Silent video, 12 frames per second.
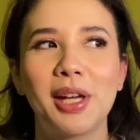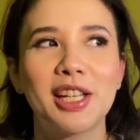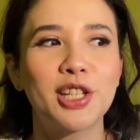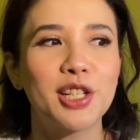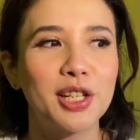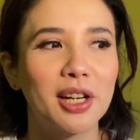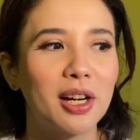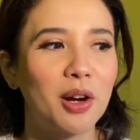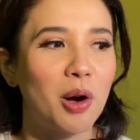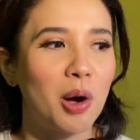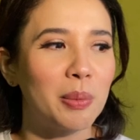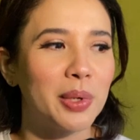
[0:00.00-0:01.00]
Medyo dark
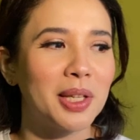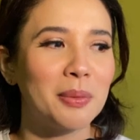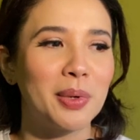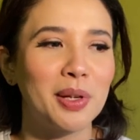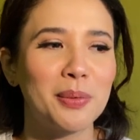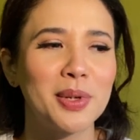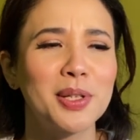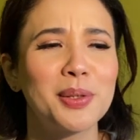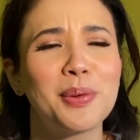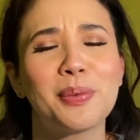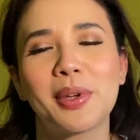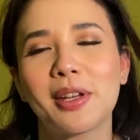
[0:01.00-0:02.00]
comedy, but it was
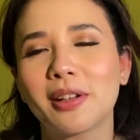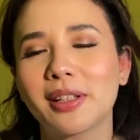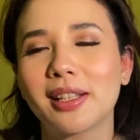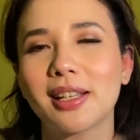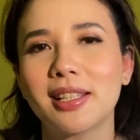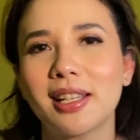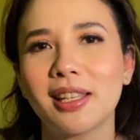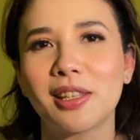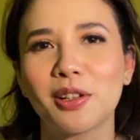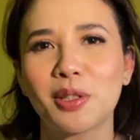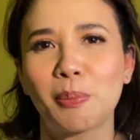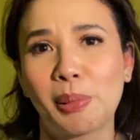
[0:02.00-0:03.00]
so weird kasi
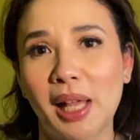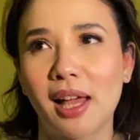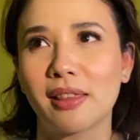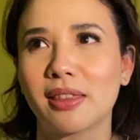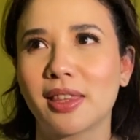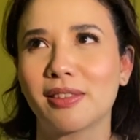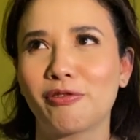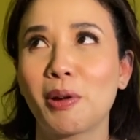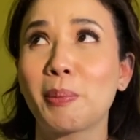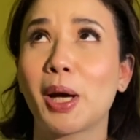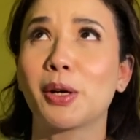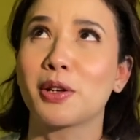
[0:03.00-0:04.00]
there's a plant
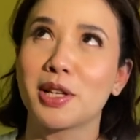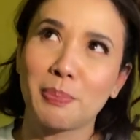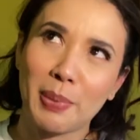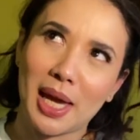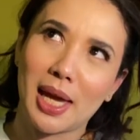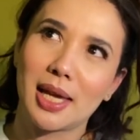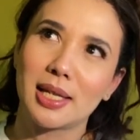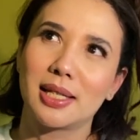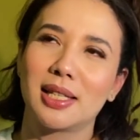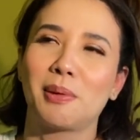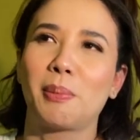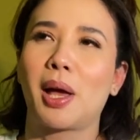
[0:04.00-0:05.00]
from outer space,
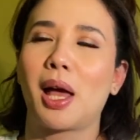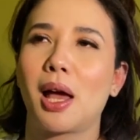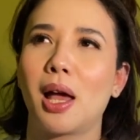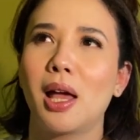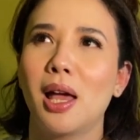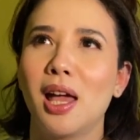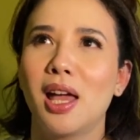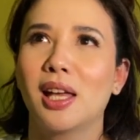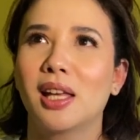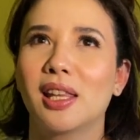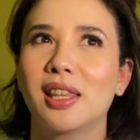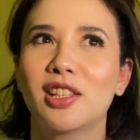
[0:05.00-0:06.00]
di ba?
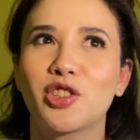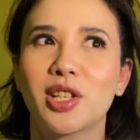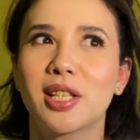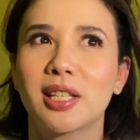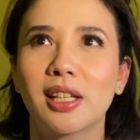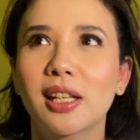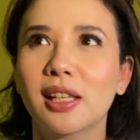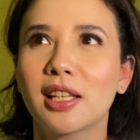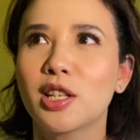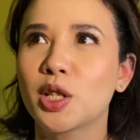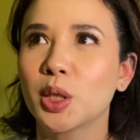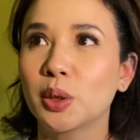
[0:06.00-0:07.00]
That just
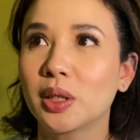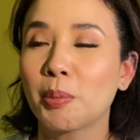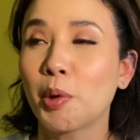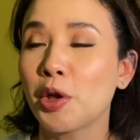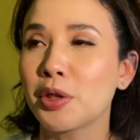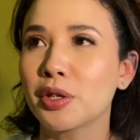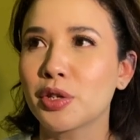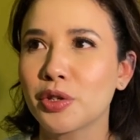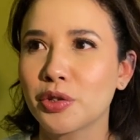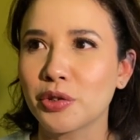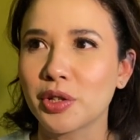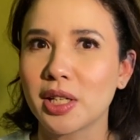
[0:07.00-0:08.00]
suddenly showed up on the
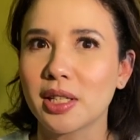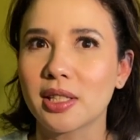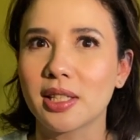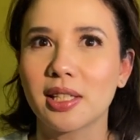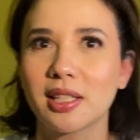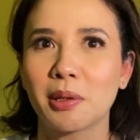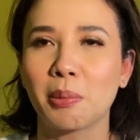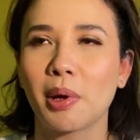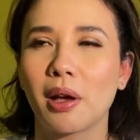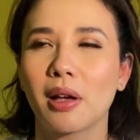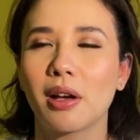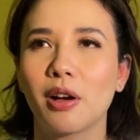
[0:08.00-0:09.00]
streets, di
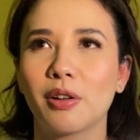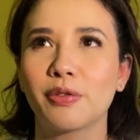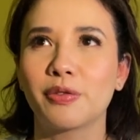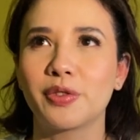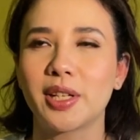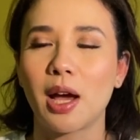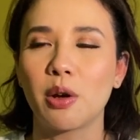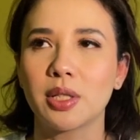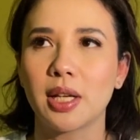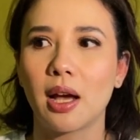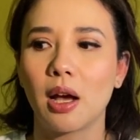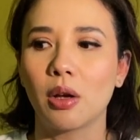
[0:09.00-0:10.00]
ba? Of
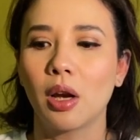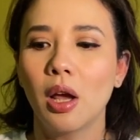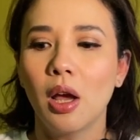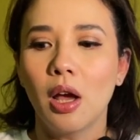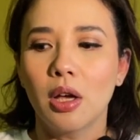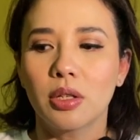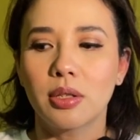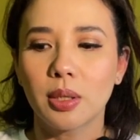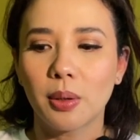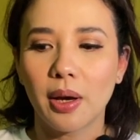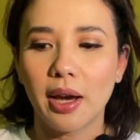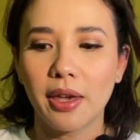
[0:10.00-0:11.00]
downtown.
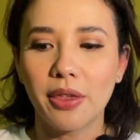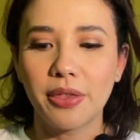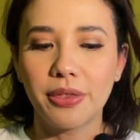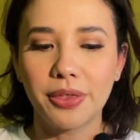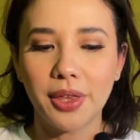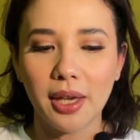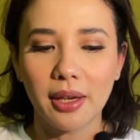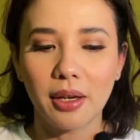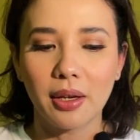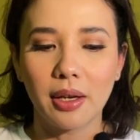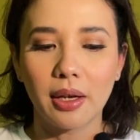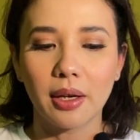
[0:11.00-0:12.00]
So, I
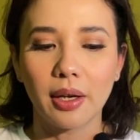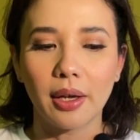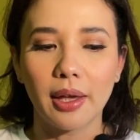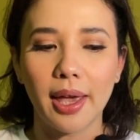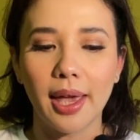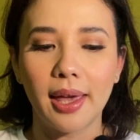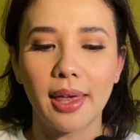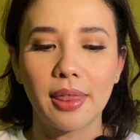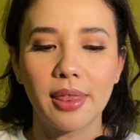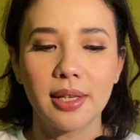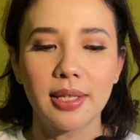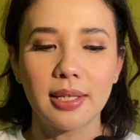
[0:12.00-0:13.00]
think,
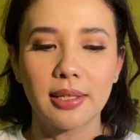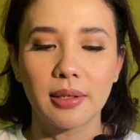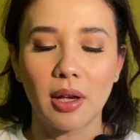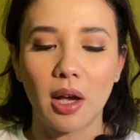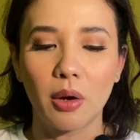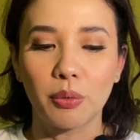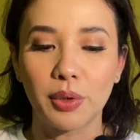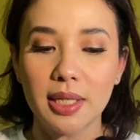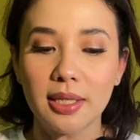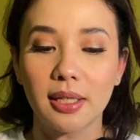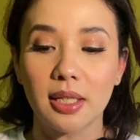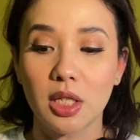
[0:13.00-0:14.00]
and this is a
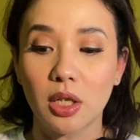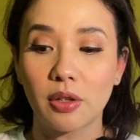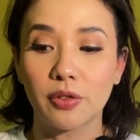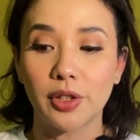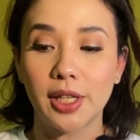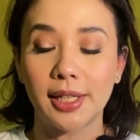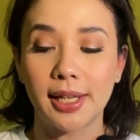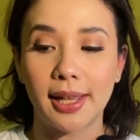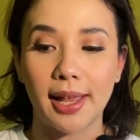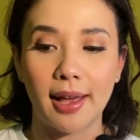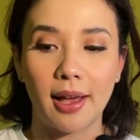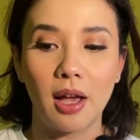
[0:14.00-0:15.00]
recent discovery na
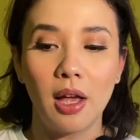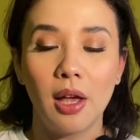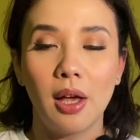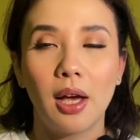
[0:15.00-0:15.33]
lang,